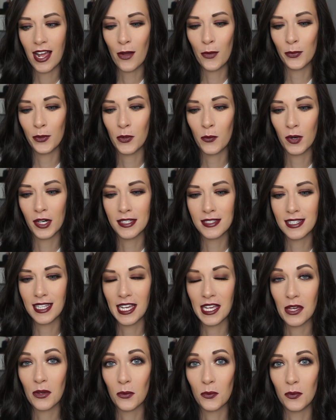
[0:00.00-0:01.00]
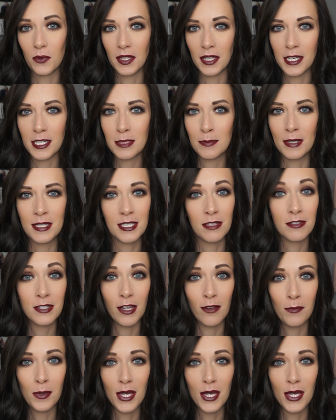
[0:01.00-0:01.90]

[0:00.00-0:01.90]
only wears like really expensive stuff,